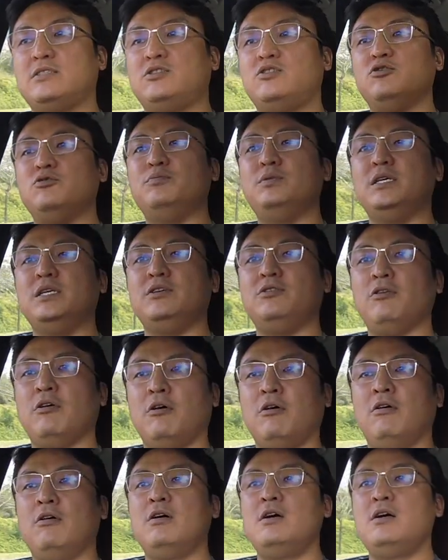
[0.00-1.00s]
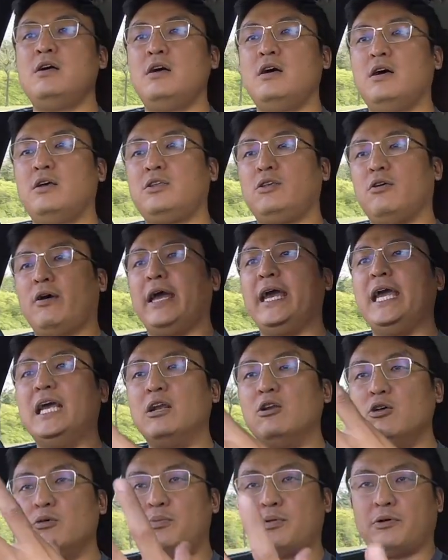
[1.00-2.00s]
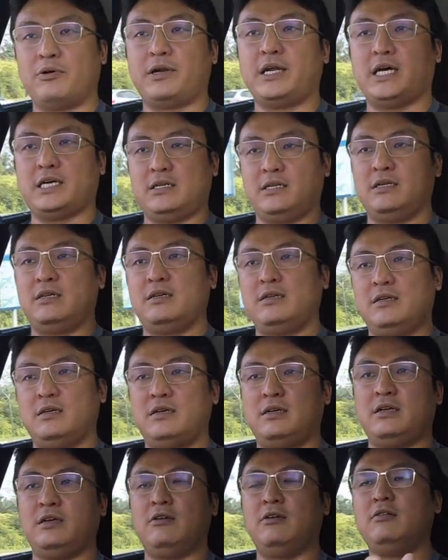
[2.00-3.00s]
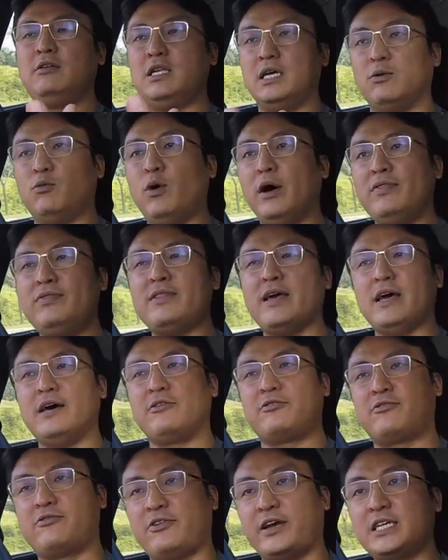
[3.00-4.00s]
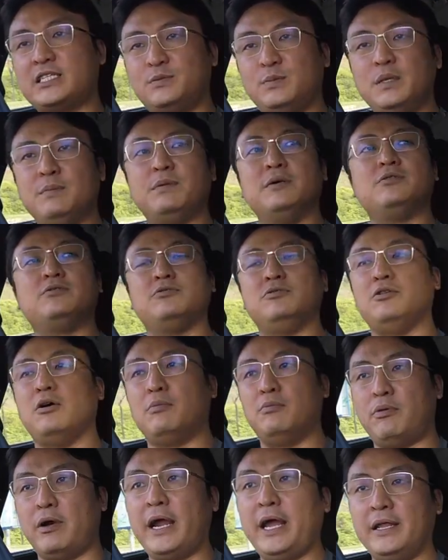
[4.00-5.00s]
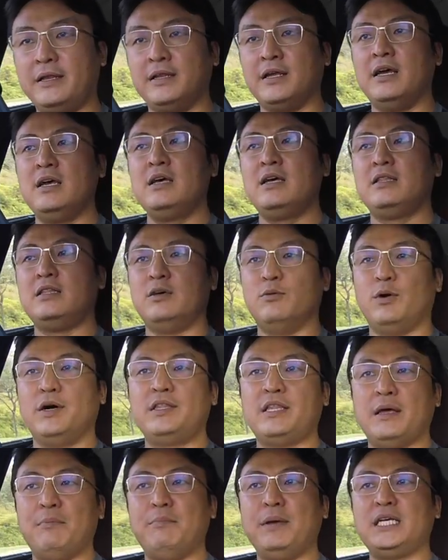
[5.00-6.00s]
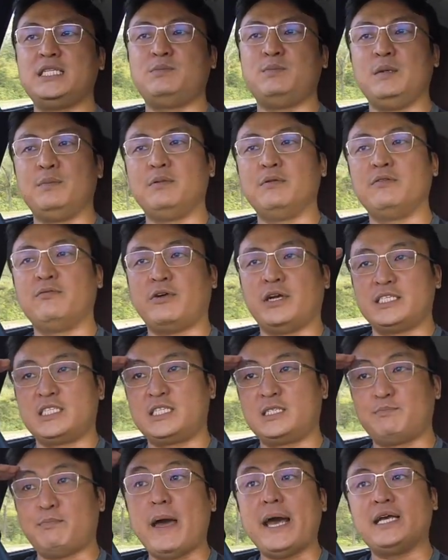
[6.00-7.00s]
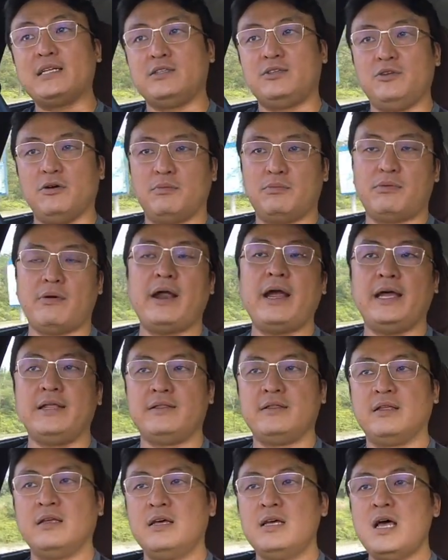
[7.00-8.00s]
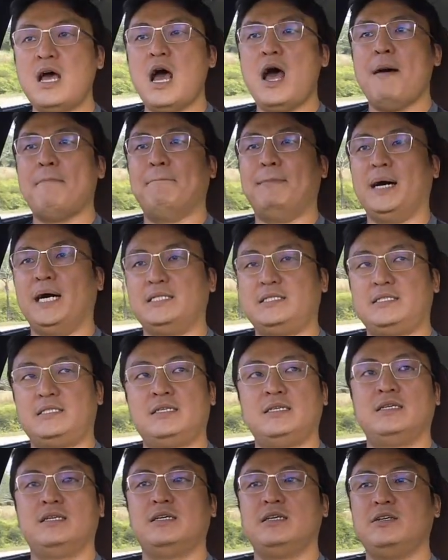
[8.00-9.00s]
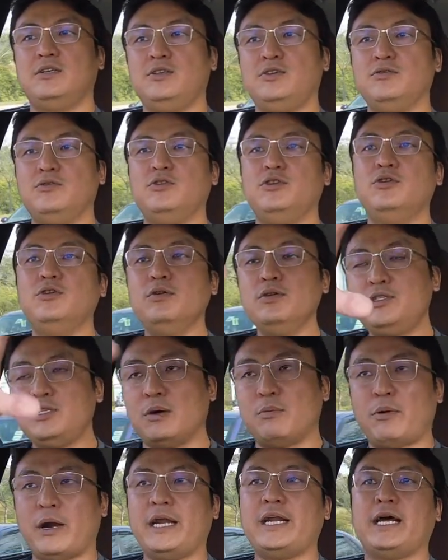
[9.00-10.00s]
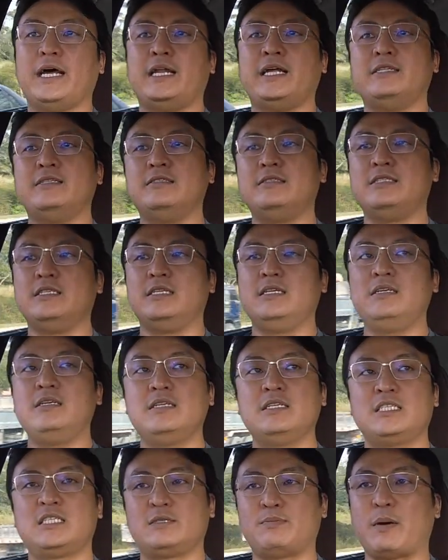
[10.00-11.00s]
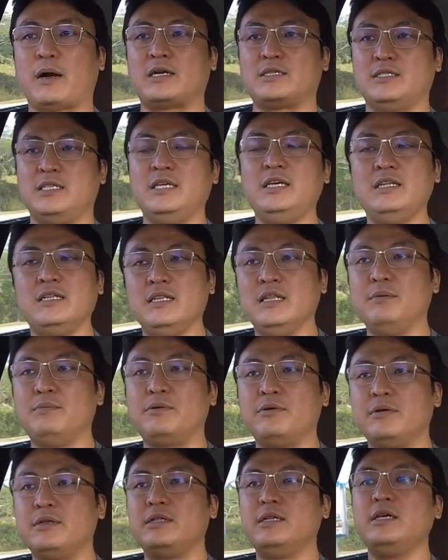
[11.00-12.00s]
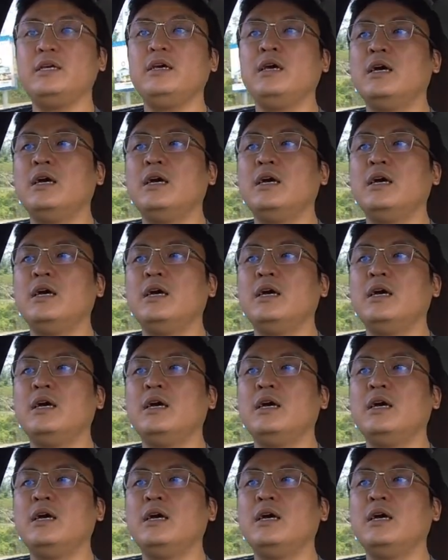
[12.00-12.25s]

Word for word: to be your your halo product, you know, the one that attracts people to your brand, the one that makes people respect your brand. But you use your brand identity sparsely, liberally,